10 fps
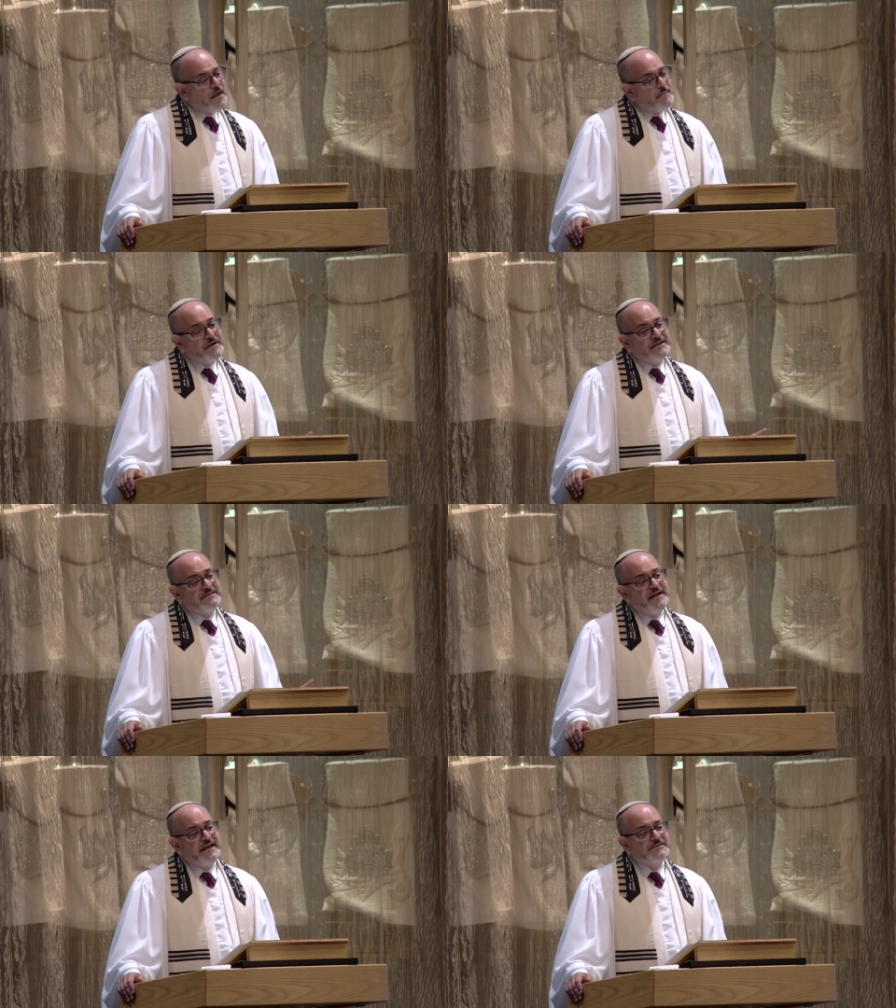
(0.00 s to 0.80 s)
But in
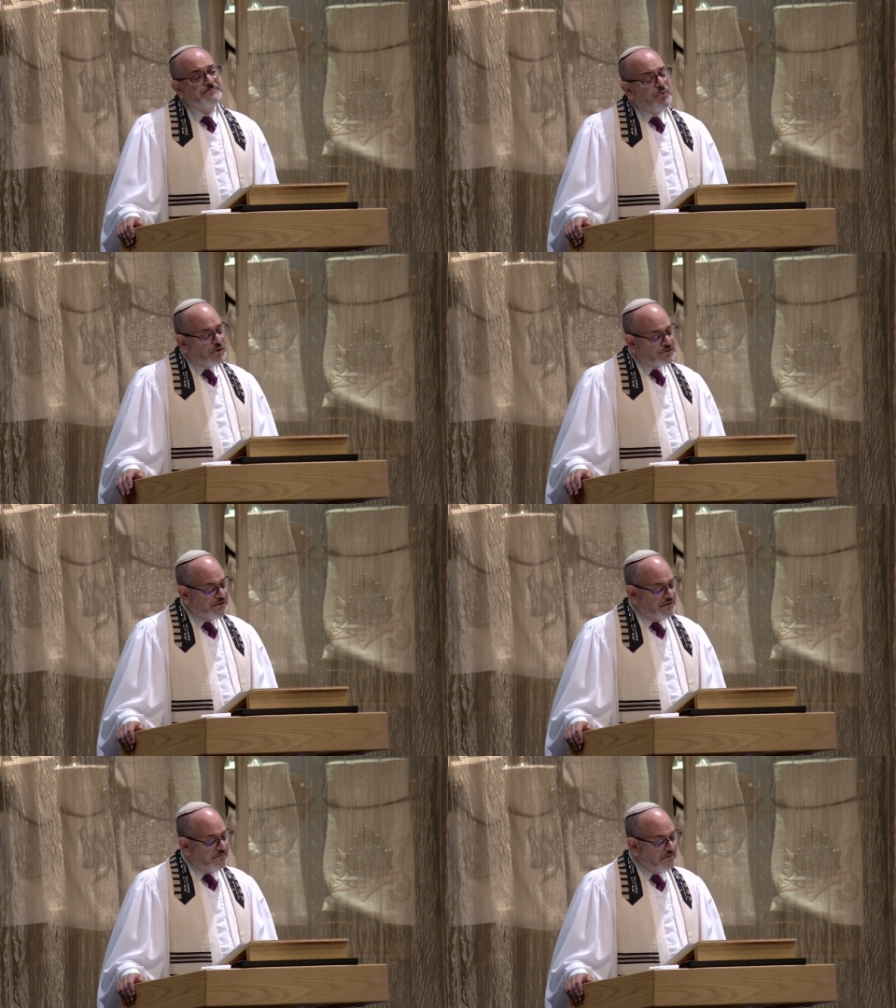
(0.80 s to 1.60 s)
today's
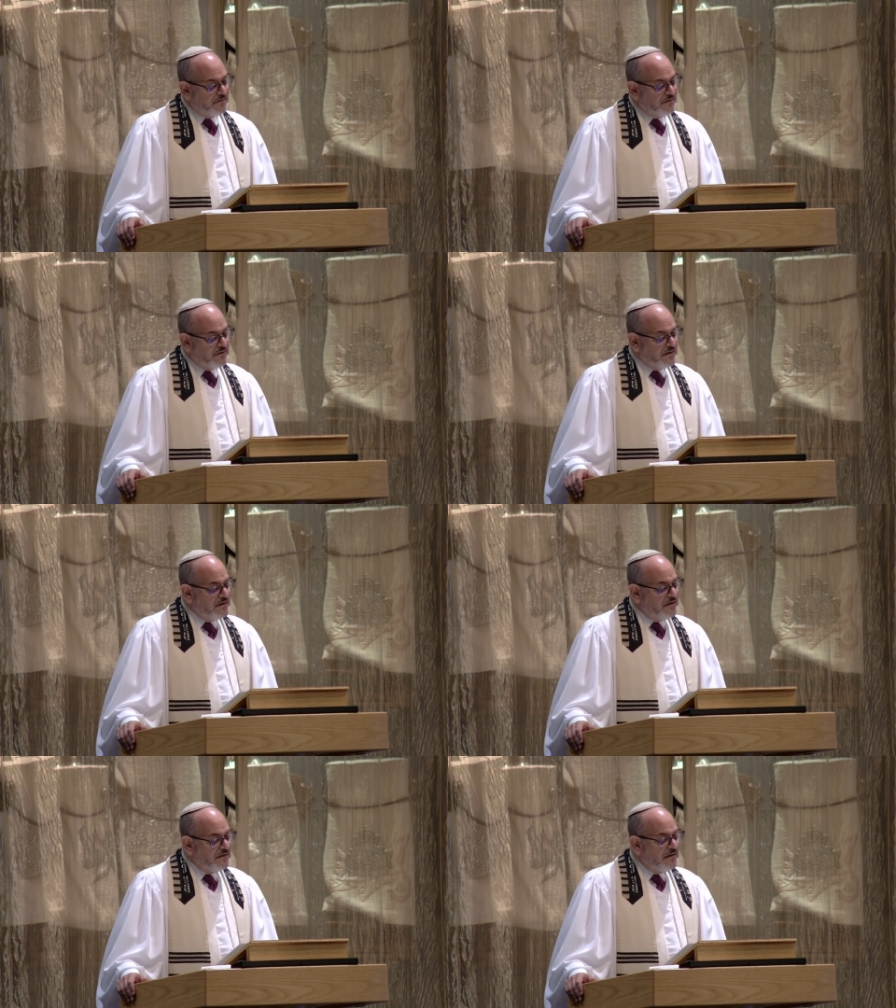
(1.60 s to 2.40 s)
portion,
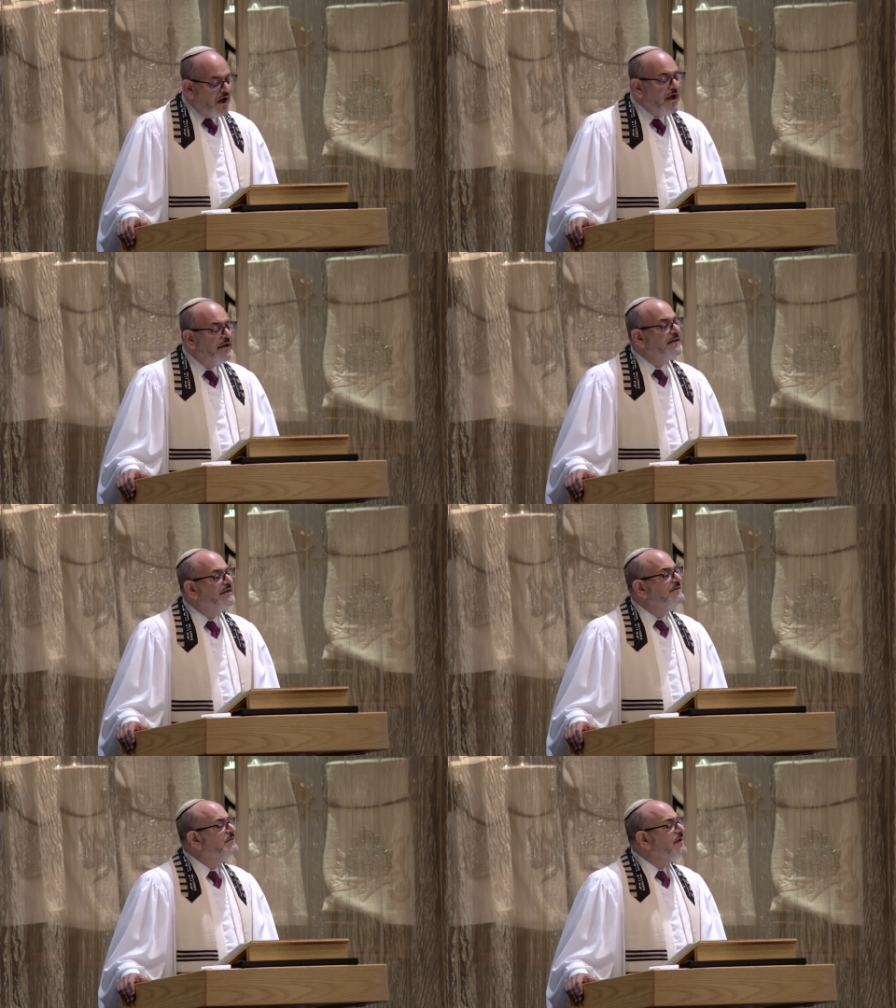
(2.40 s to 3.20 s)
God
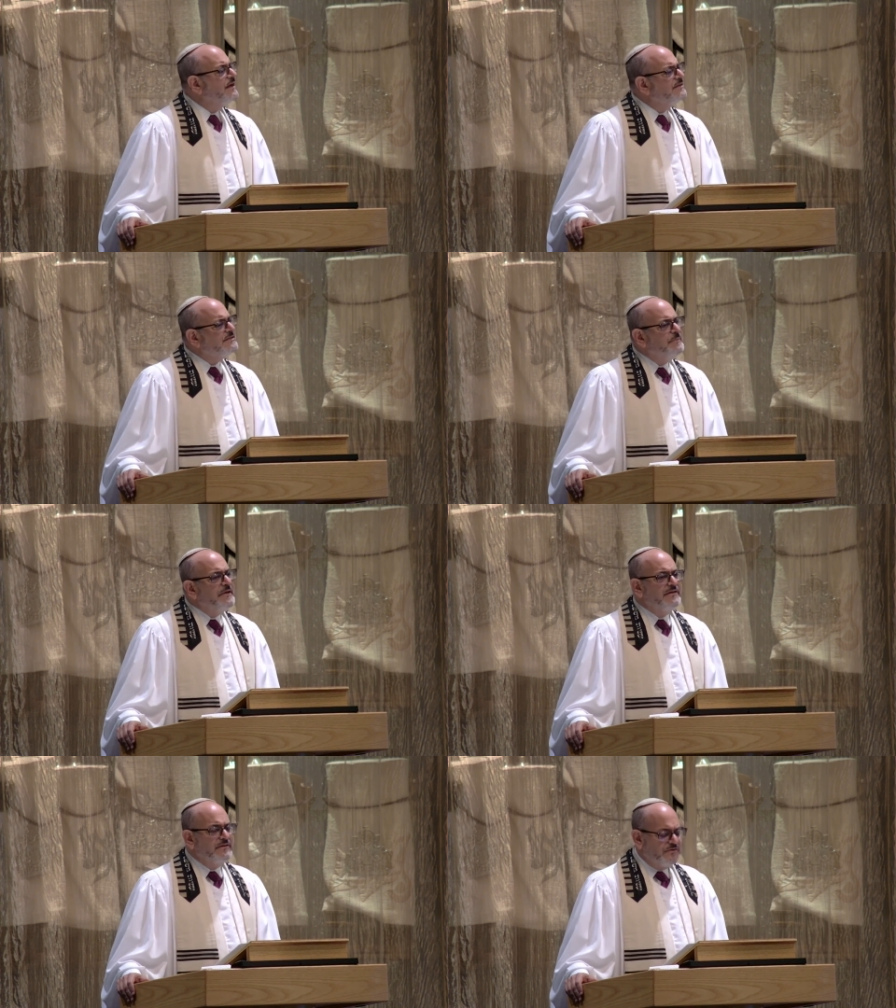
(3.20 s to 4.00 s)
is not
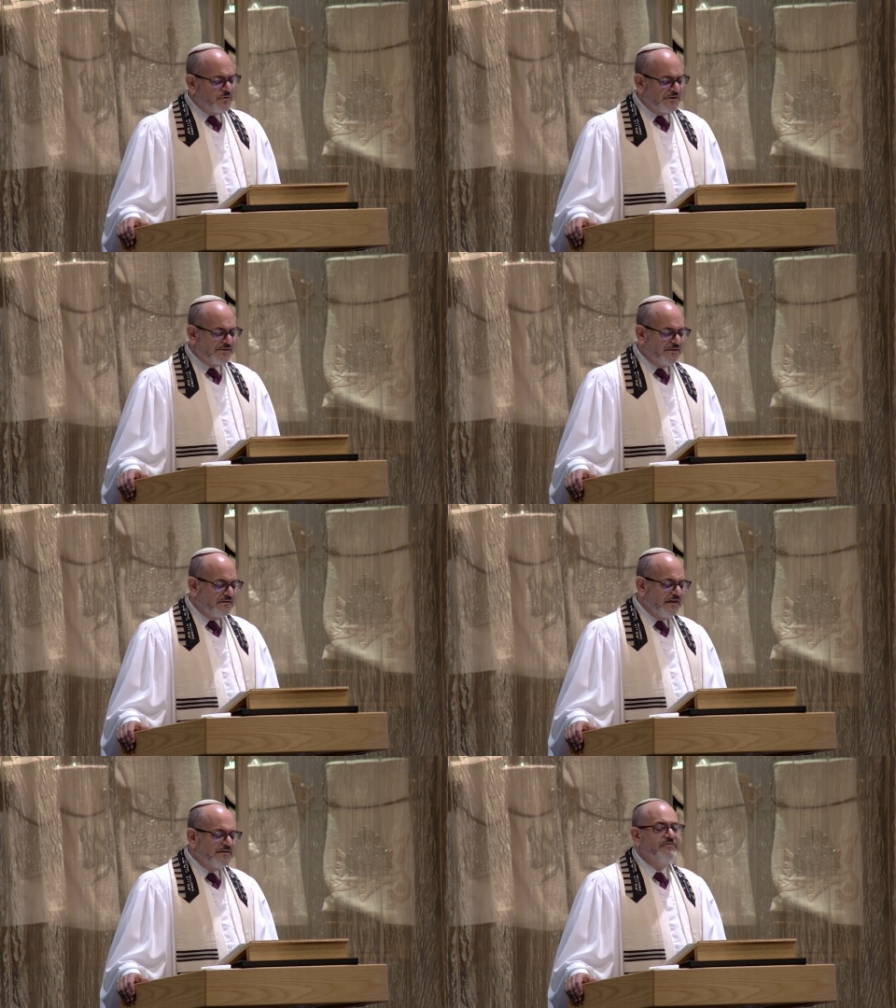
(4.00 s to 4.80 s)
speaking to us
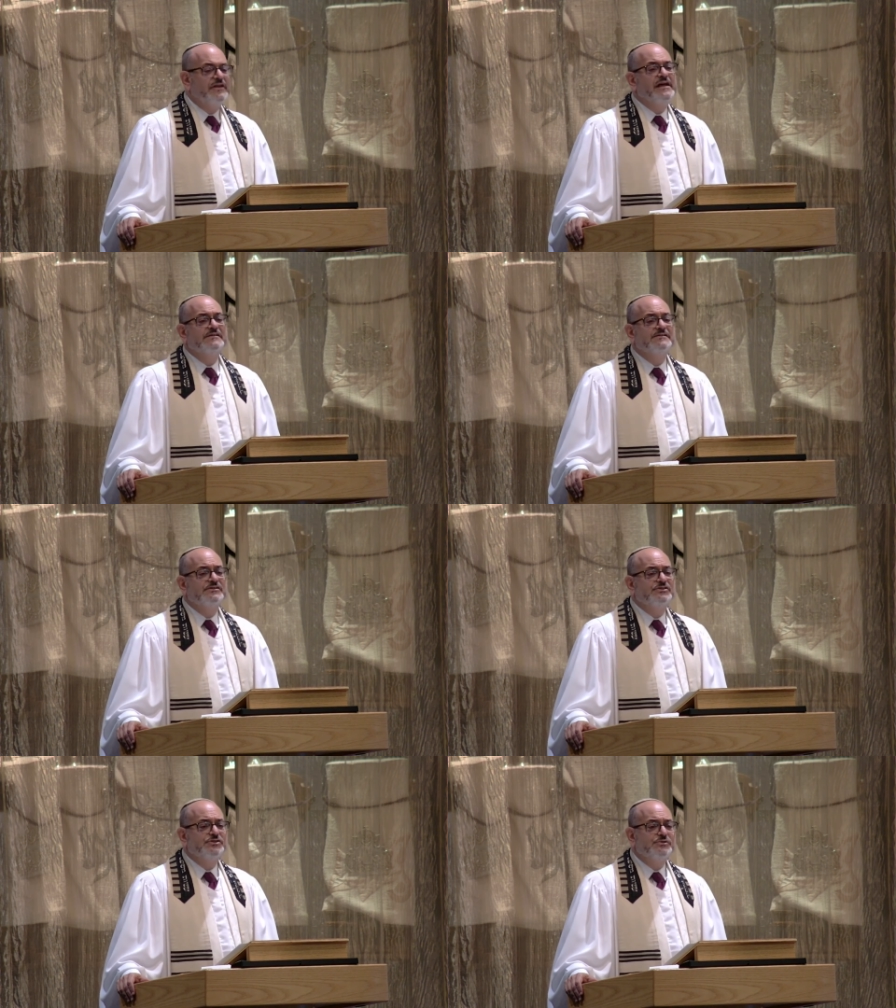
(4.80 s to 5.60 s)
collectively as the
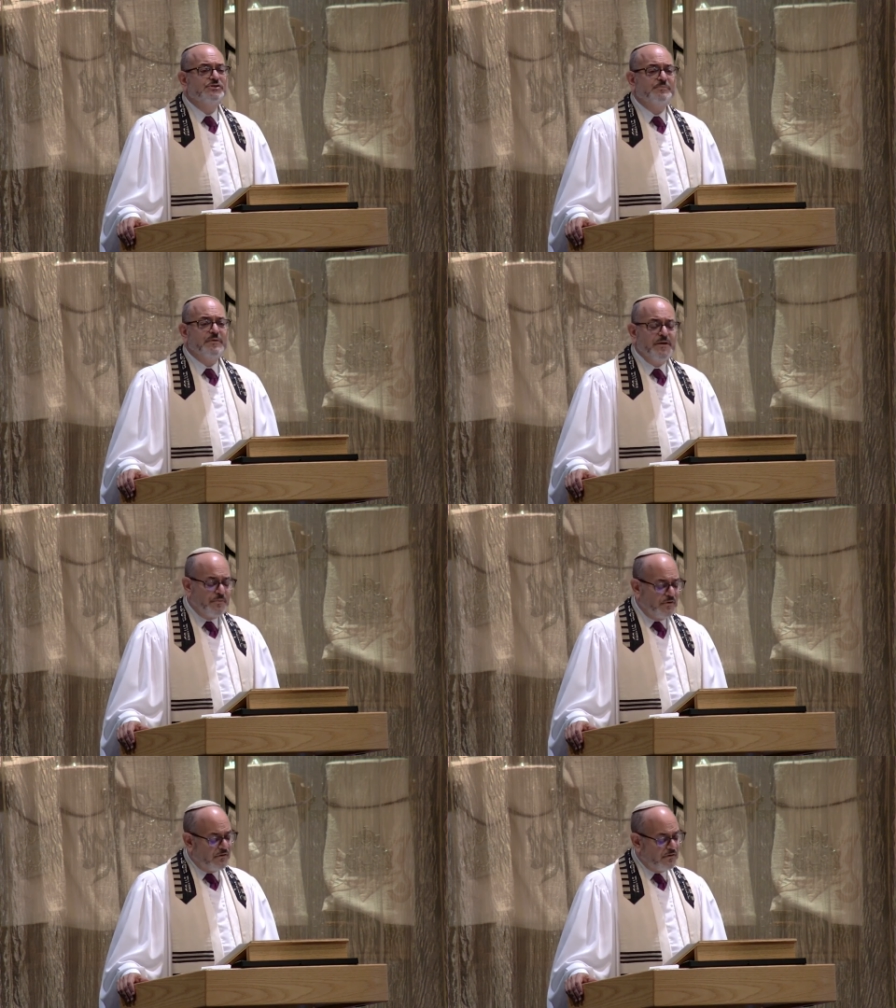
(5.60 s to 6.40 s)
Jewish
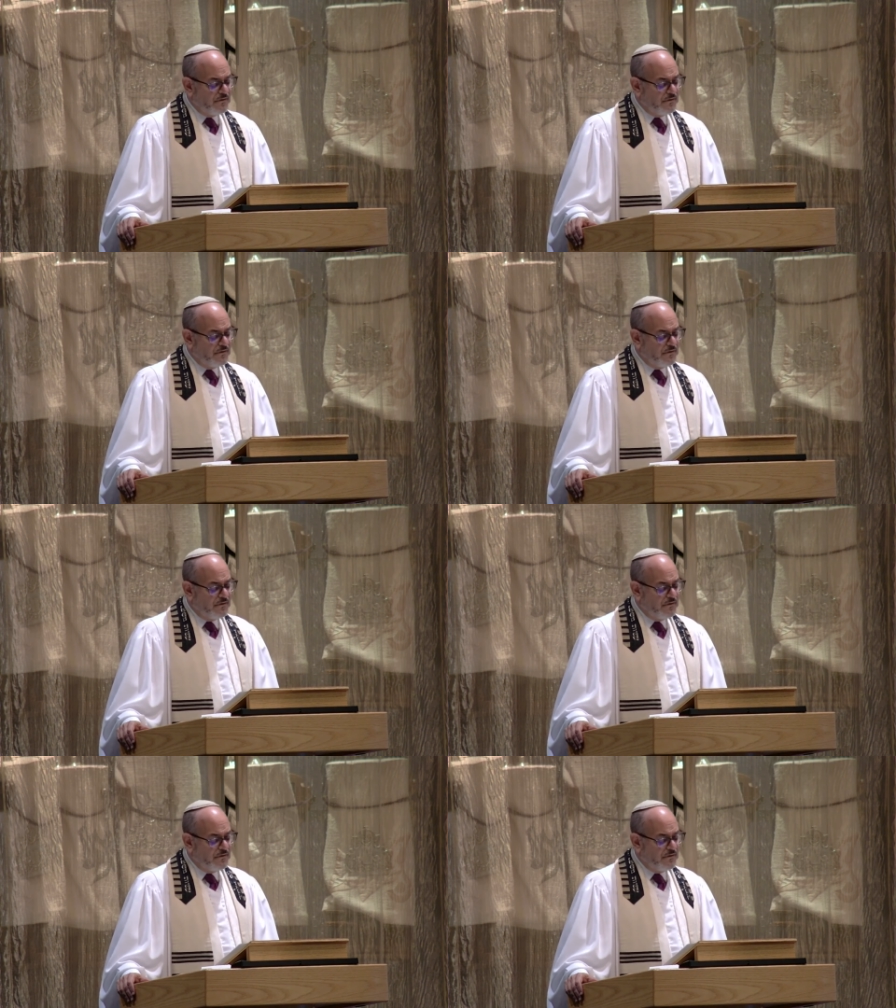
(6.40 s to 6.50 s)
people,